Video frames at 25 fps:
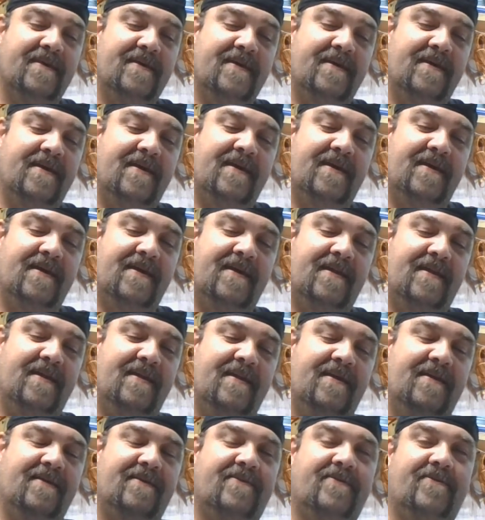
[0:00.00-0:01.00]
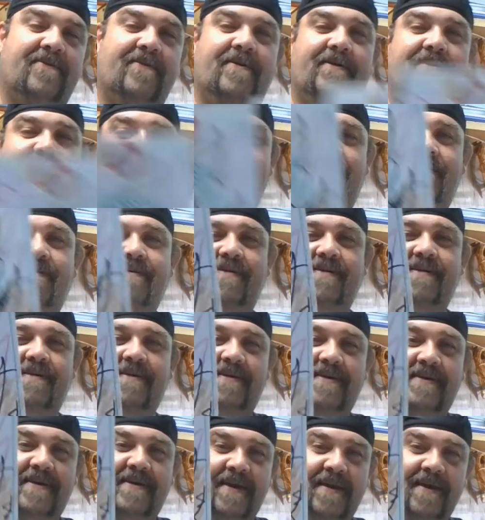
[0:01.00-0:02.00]
And this one's
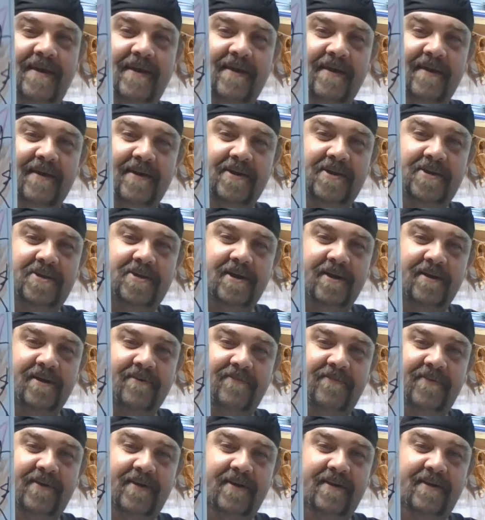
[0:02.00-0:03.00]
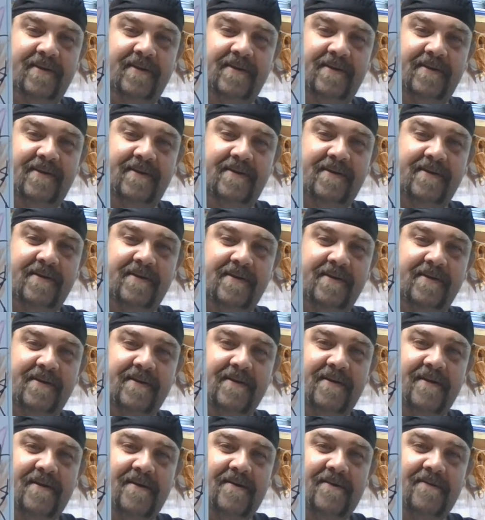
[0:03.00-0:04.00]
kind of like a shark fin
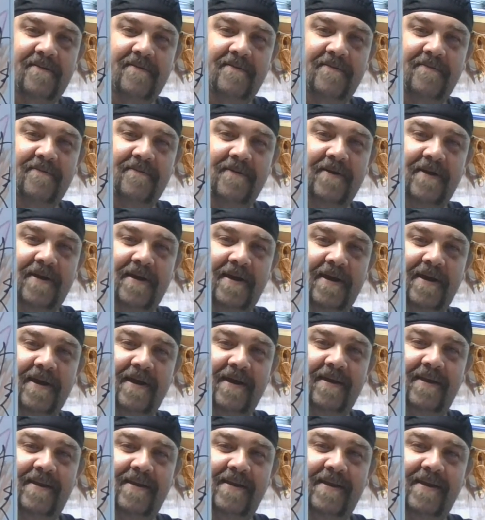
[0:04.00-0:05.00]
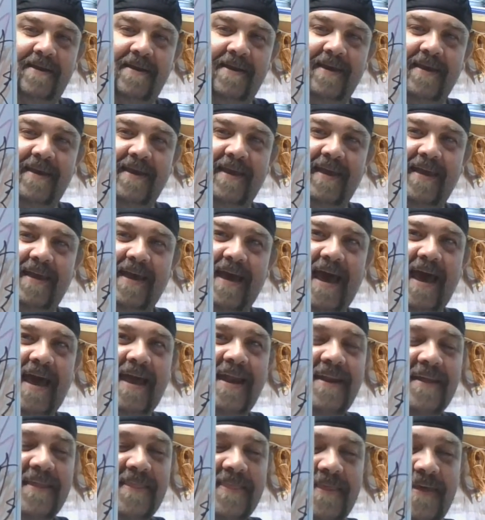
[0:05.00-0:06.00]
for a head. I can
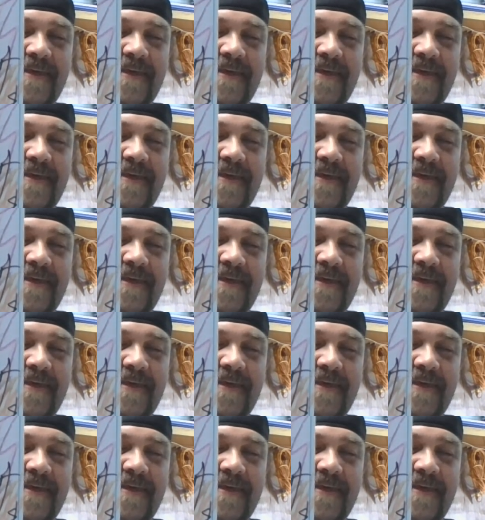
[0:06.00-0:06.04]
kind of